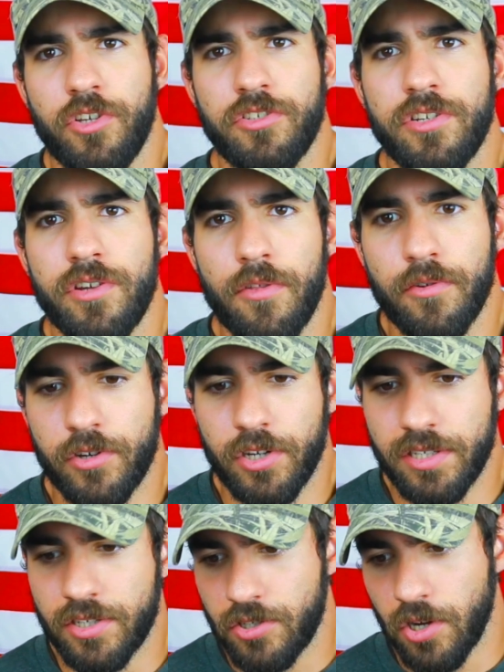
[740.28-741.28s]
Just another
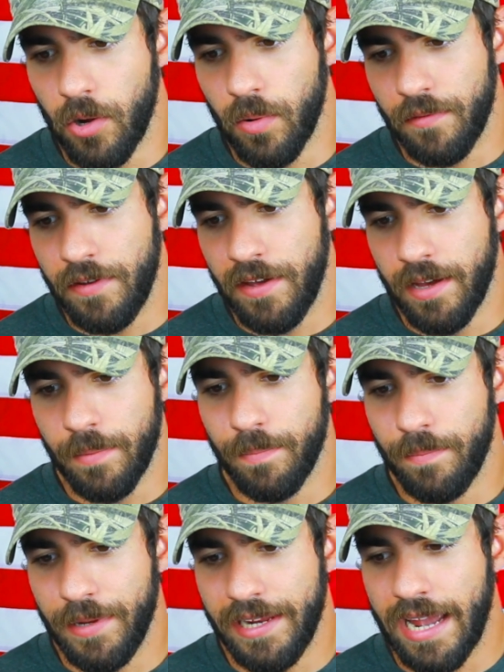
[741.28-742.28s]
good show of
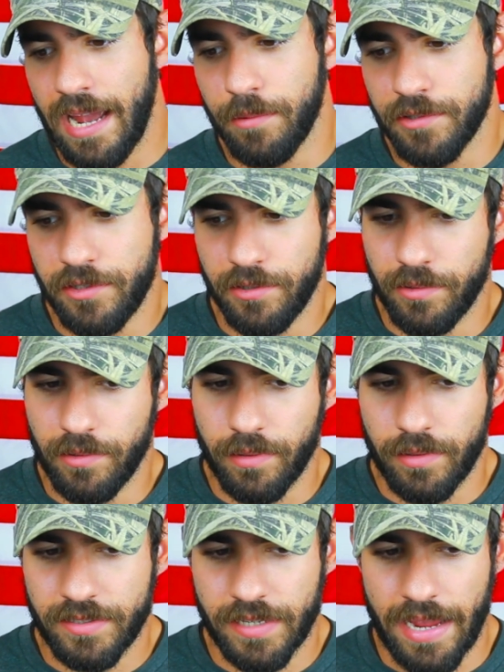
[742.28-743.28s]
him being able to
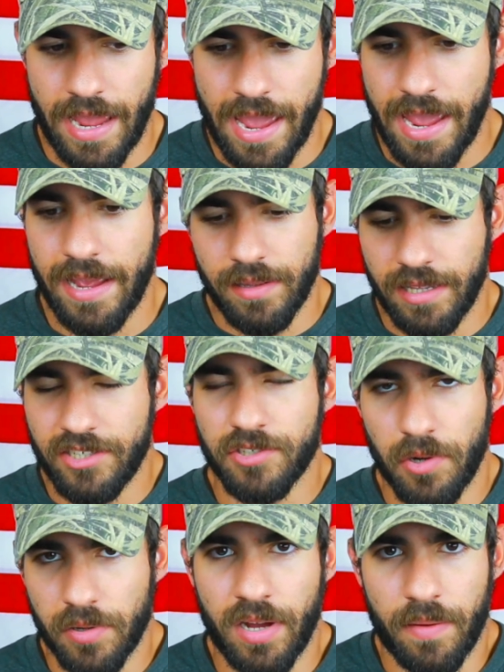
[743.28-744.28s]
say, hey, let's
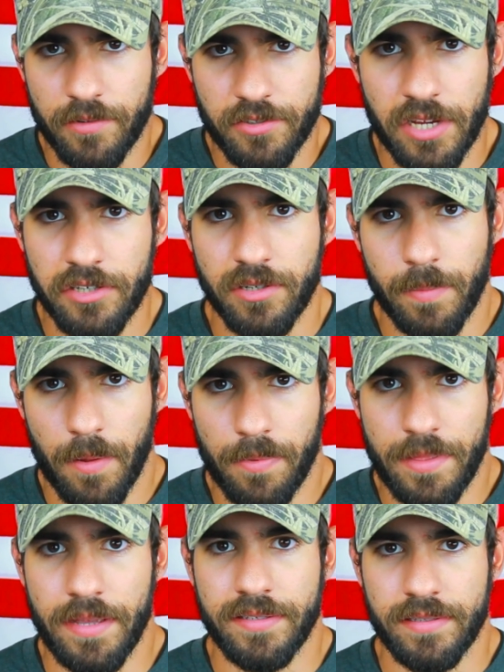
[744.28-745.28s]
start a conversation
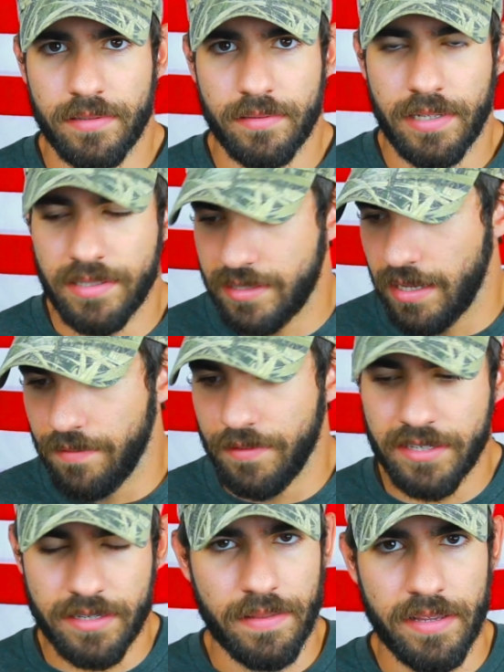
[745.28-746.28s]
about this. Instead of
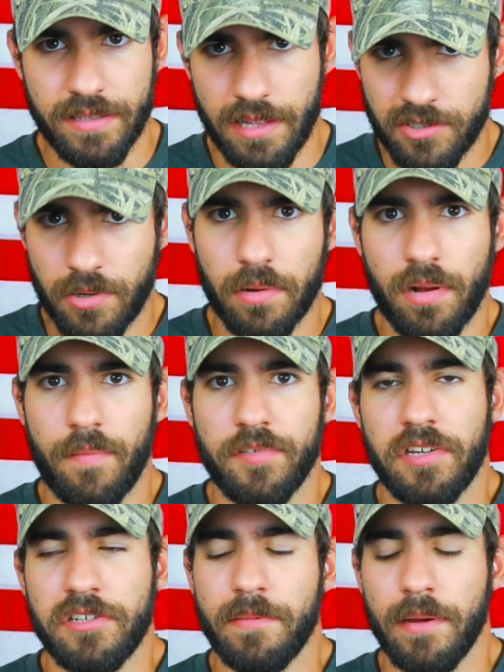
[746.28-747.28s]
this and this, let's start a
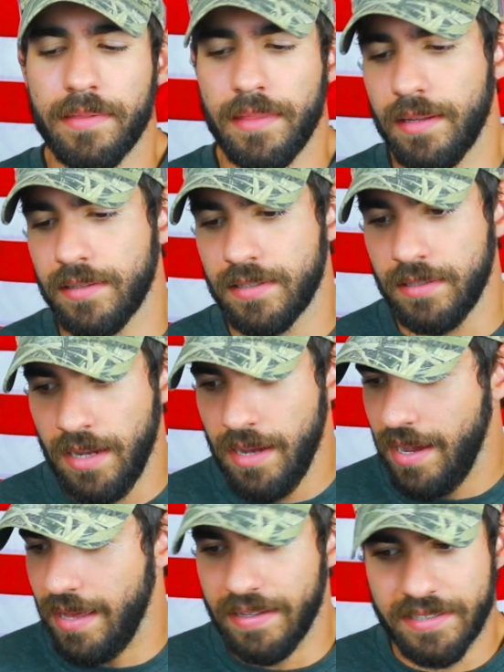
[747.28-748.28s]
conversation about this
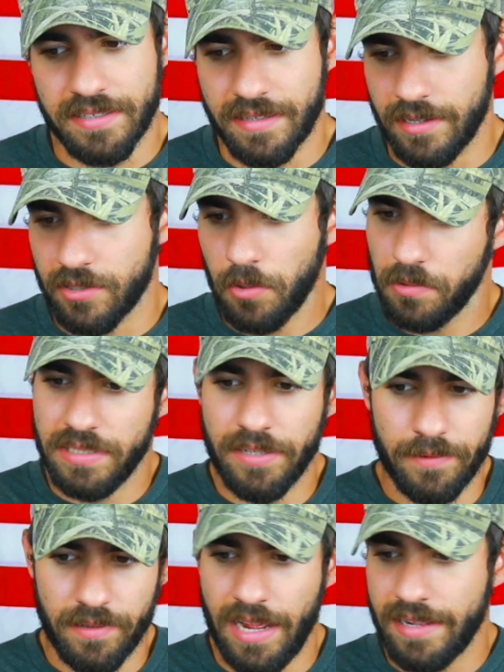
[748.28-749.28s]
and this is in a totally
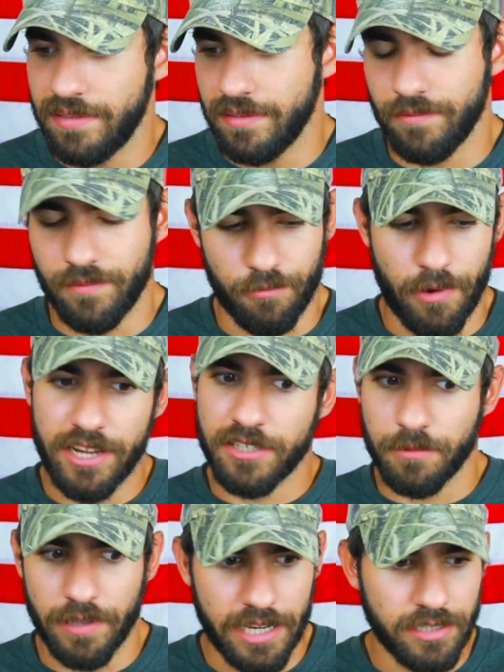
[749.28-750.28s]
different light than
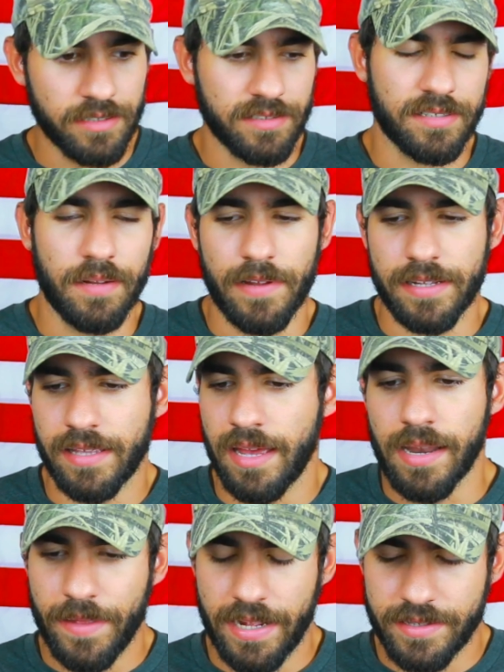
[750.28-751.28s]
race relations and stuff like
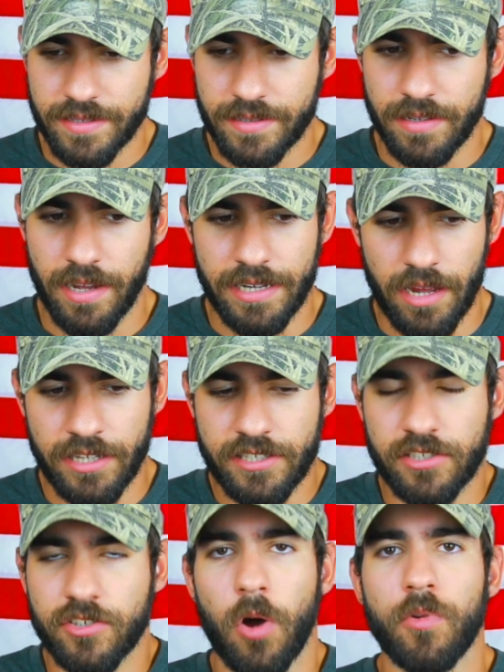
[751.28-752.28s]
that. It's it's
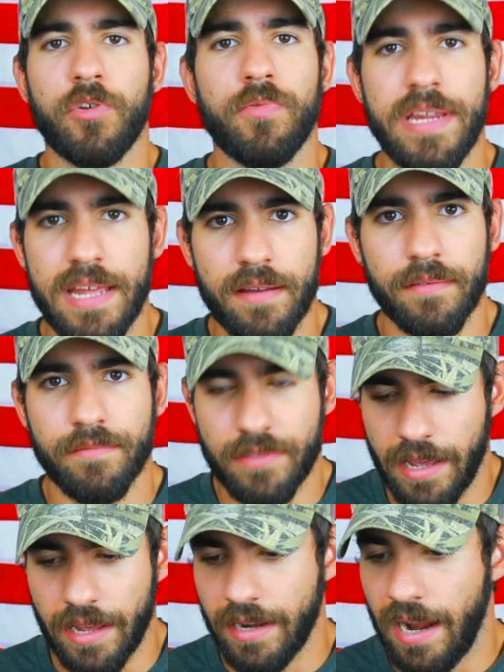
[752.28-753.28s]
its own unique
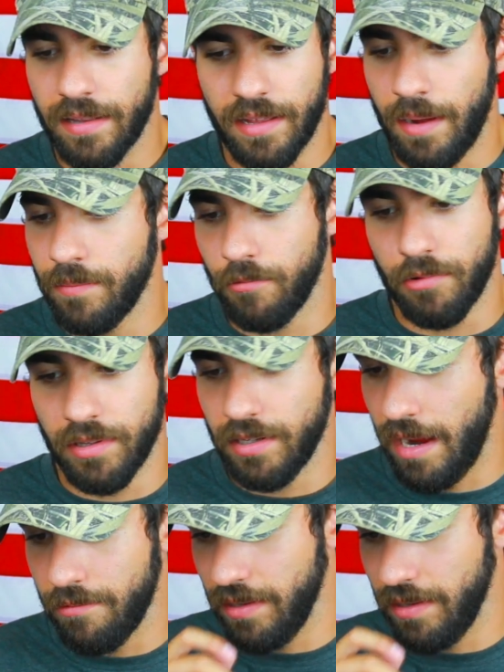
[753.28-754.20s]
thing, and I, am really I